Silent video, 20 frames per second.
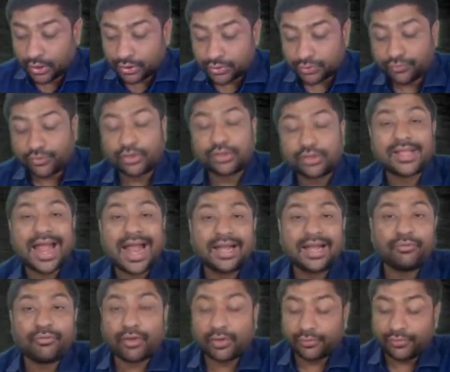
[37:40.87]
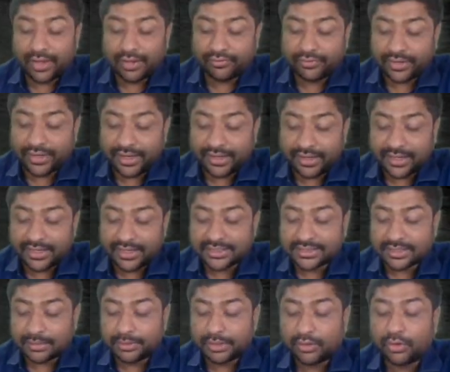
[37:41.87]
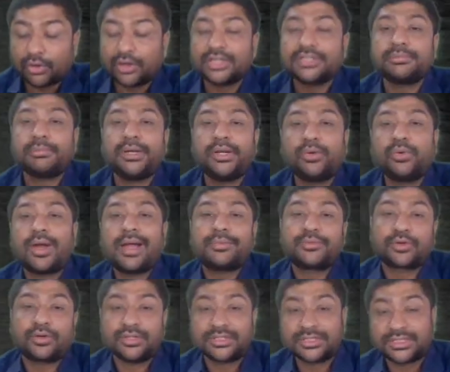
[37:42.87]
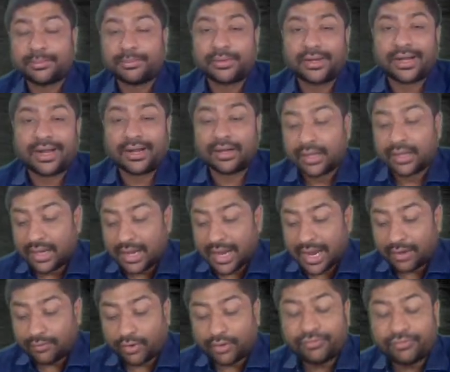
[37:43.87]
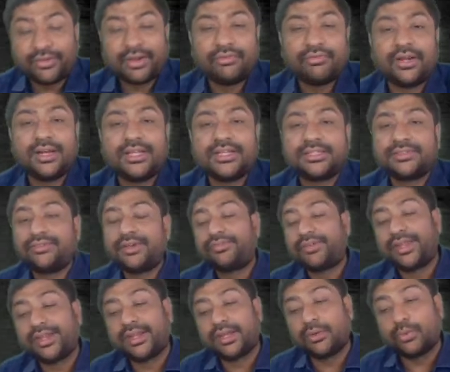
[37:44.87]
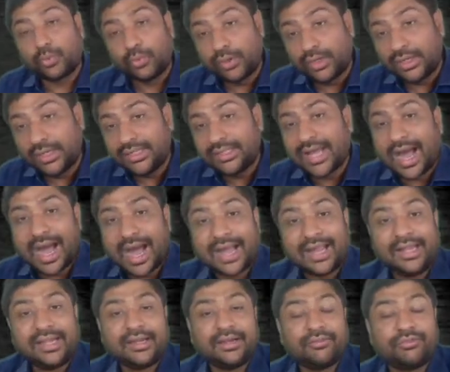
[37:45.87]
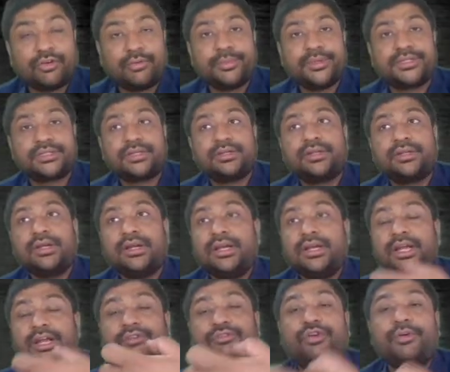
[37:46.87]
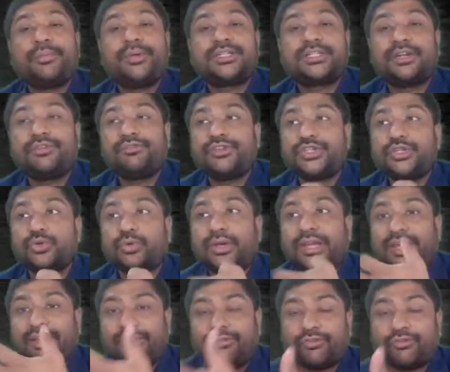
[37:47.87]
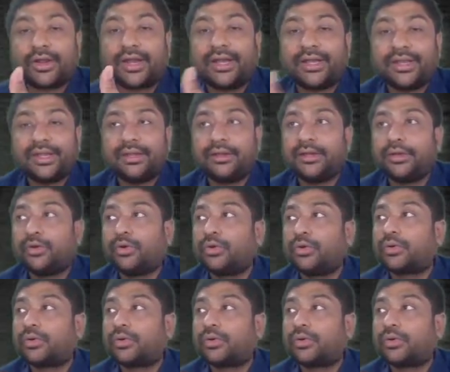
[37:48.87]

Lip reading: So for that, what we have created is something called as Medico Apps concept card. What we have done is we have taken only the high information which you keep forgetting,